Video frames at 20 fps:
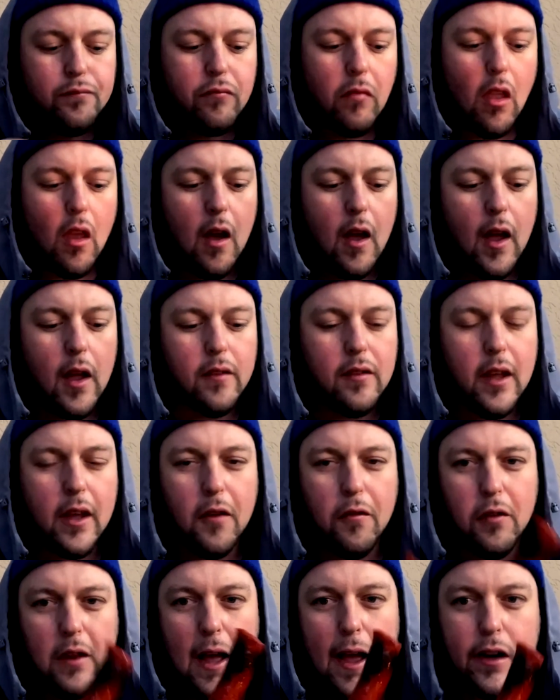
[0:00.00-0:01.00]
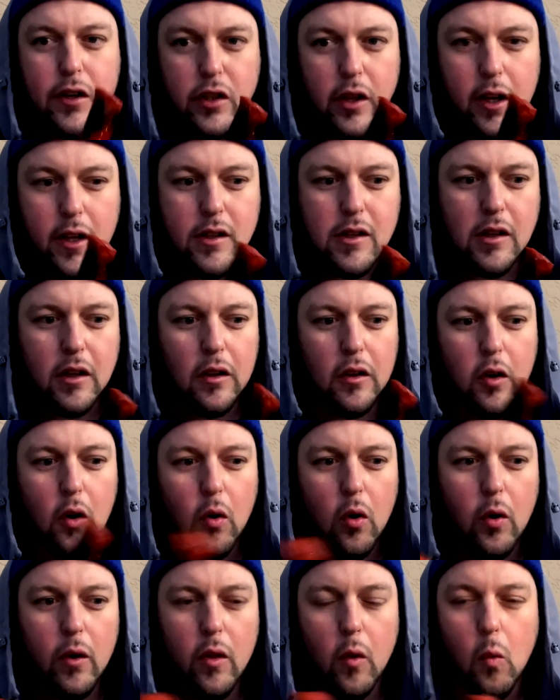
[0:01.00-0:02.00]
Uh, take flashlights and
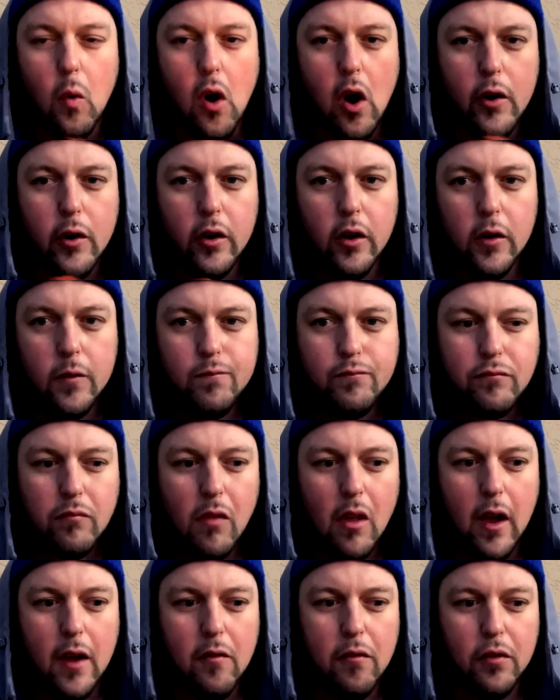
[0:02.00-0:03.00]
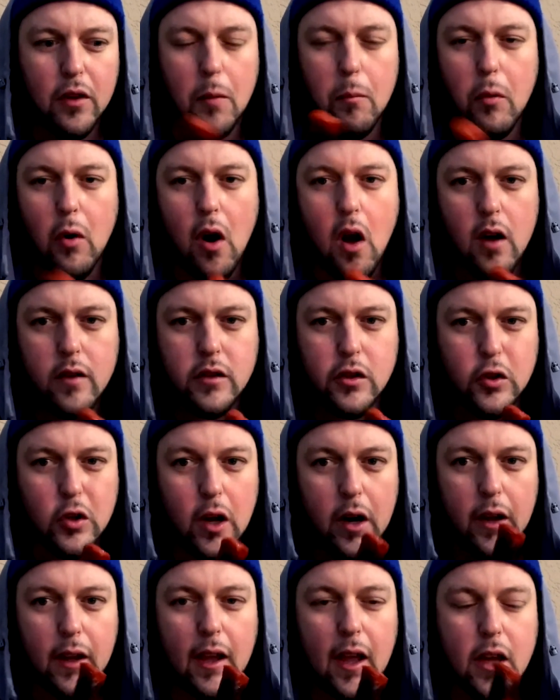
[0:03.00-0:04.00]
go in the water and flip rocks and try
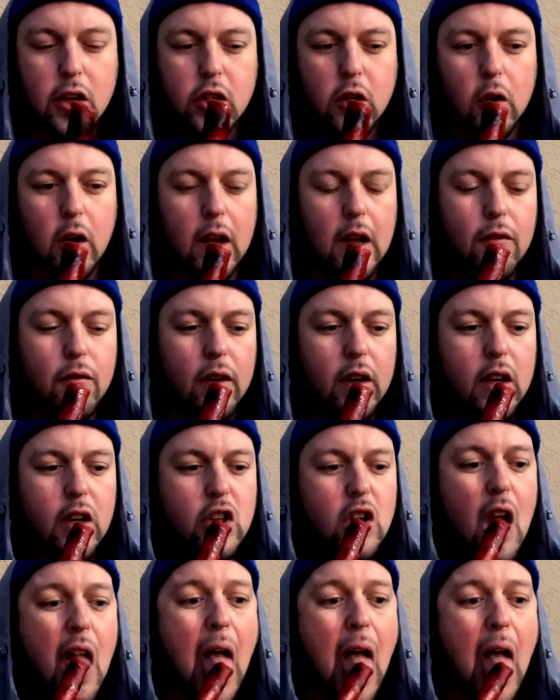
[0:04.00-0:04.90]
to catch crayfish.